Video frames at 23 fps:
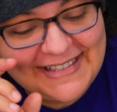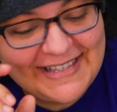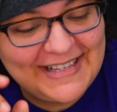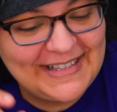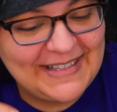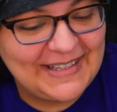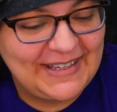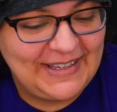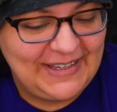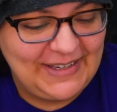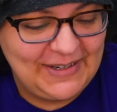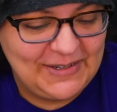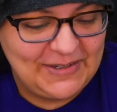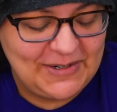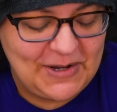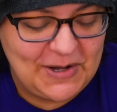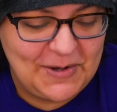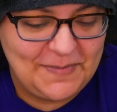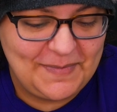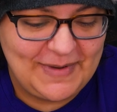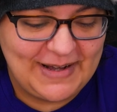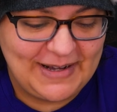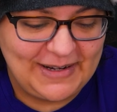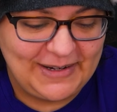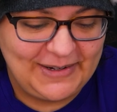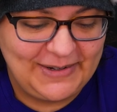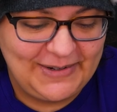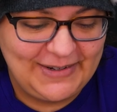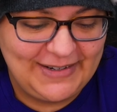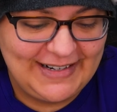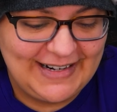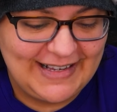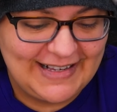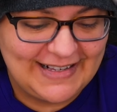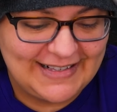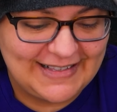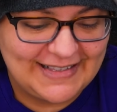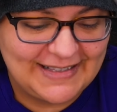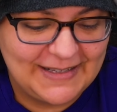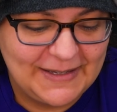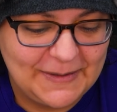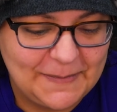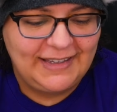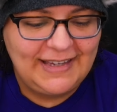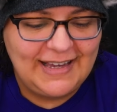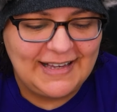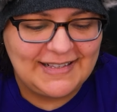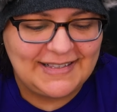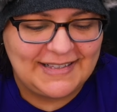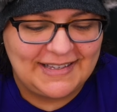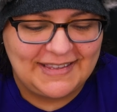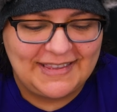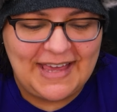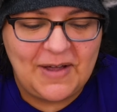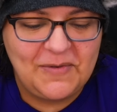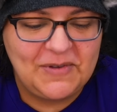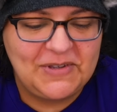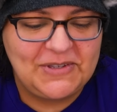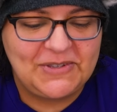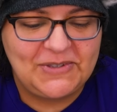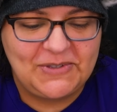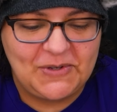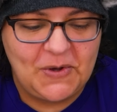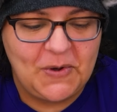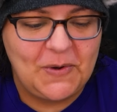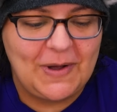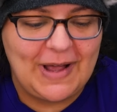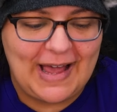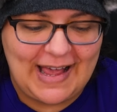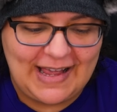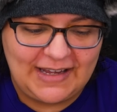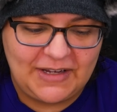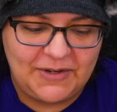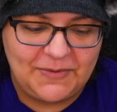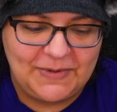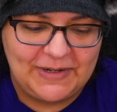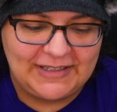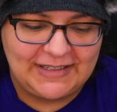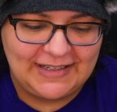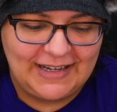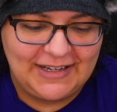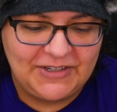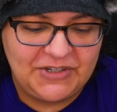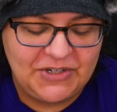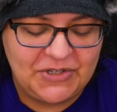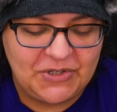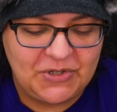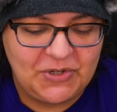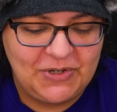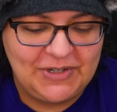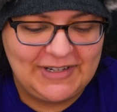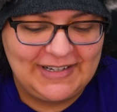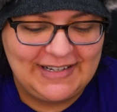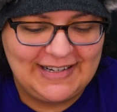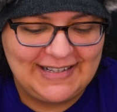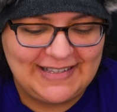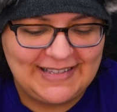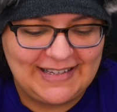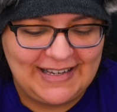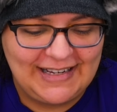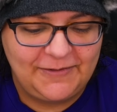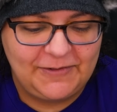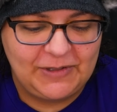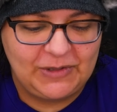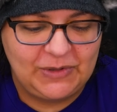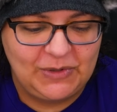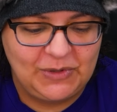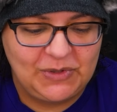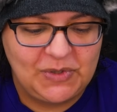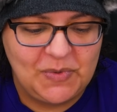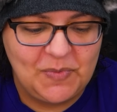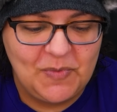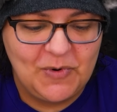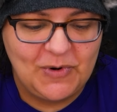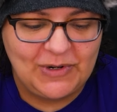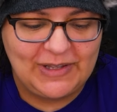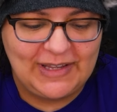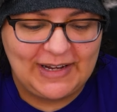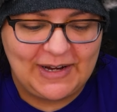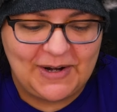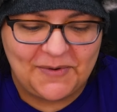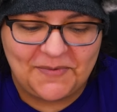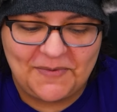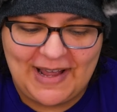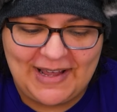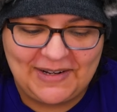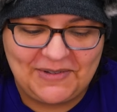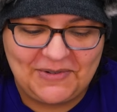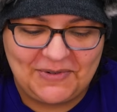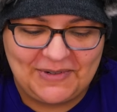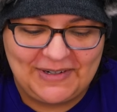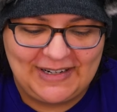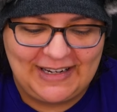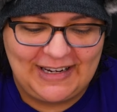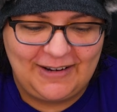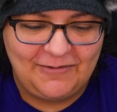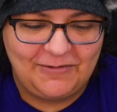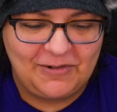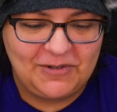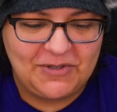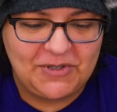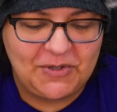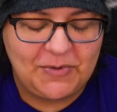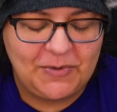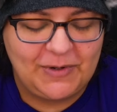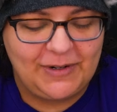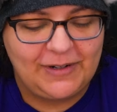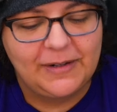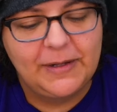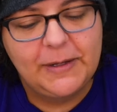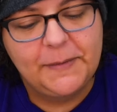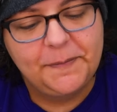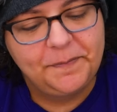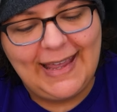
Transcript: is cute, oh my goodness. Yes, that was so accurate. I just couldn't decide if it looked more like a rat or an evil squirrel.